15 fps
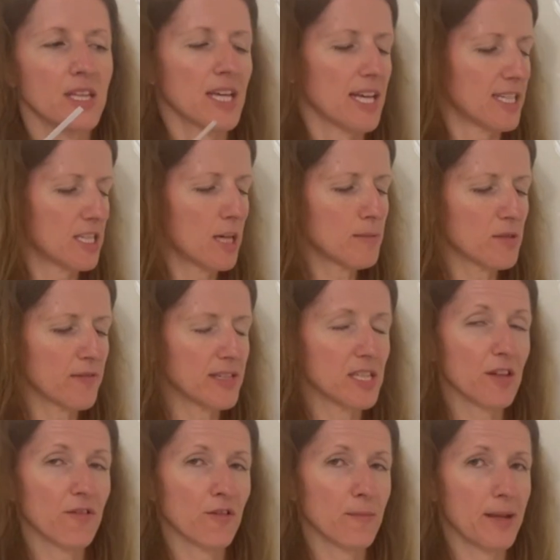In terms of its
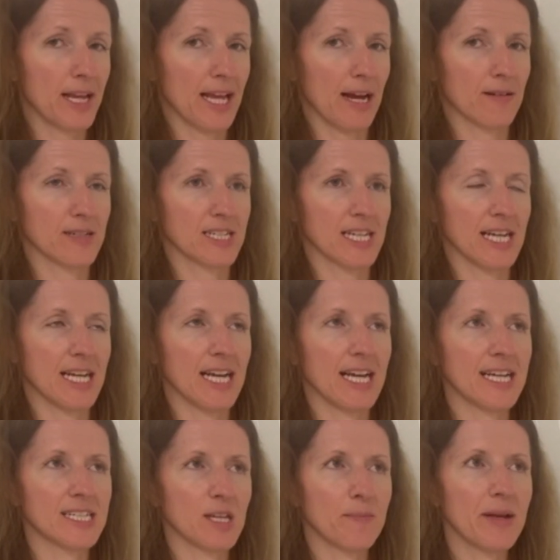familiarity,
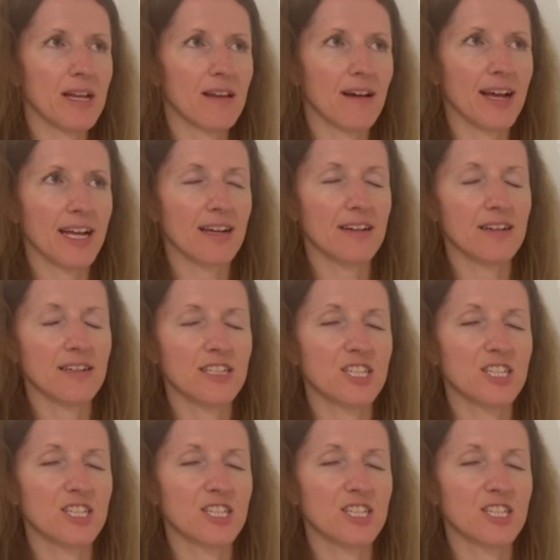it's a bit like